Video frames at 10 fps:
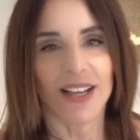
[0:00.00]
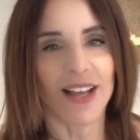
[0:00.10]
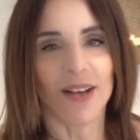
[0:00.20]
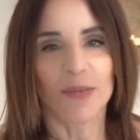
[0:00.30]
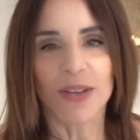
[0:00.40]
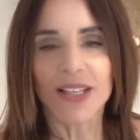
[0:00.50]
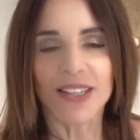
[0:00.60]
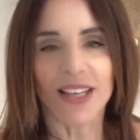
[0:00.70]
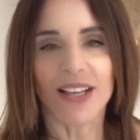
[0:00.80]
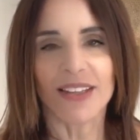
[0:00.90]
a big
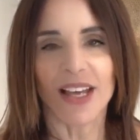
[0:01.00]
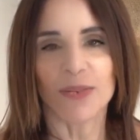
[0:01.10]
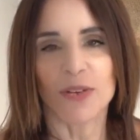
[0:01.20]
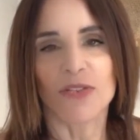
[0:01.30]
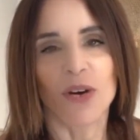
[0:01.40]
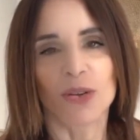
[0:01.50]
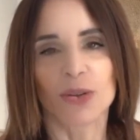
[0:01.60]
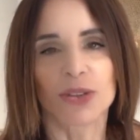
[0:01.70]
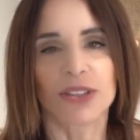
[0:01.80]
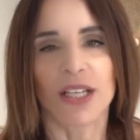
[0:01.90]
thing that we
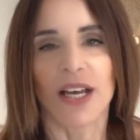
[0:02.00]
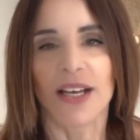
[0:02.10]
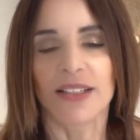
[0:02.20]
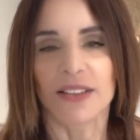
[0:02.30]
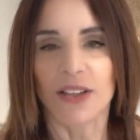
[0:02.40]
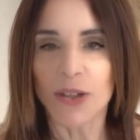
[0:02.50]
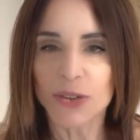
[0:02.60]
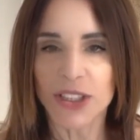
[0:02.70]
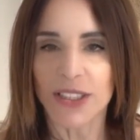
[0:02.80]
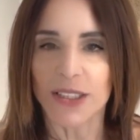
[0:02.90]
focus in the
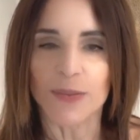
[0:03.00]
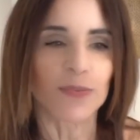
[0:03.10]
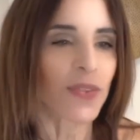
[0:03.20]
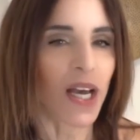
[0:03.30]
coaching,